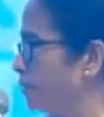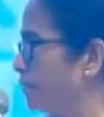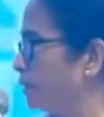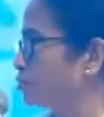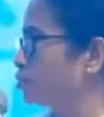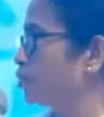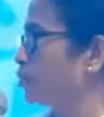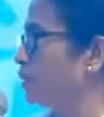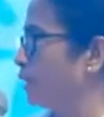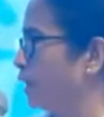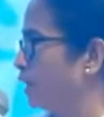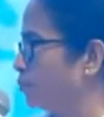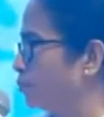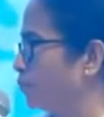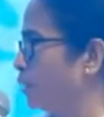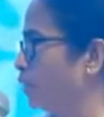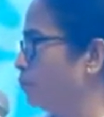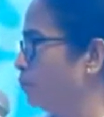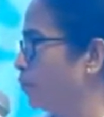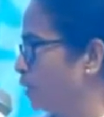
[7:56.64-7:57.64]
on day to
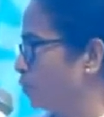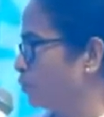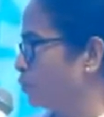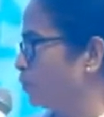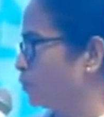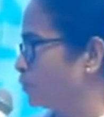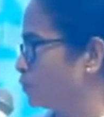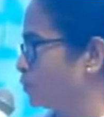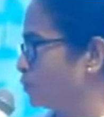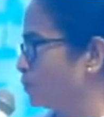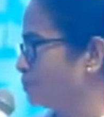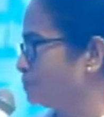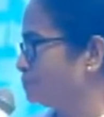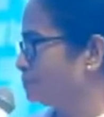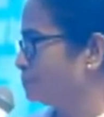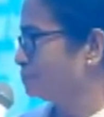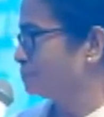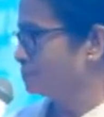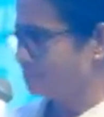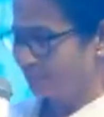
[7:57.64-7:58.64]
day work also
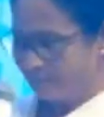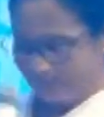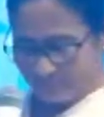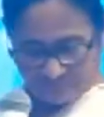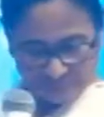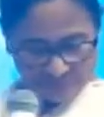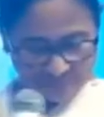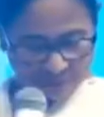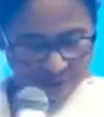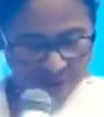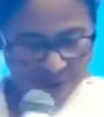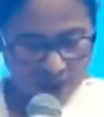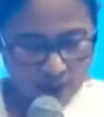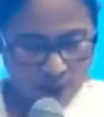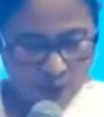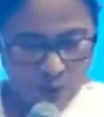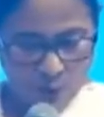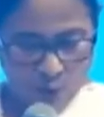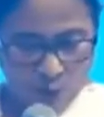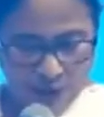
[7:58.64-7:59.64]
how
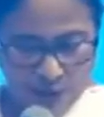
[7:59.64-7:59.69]
we can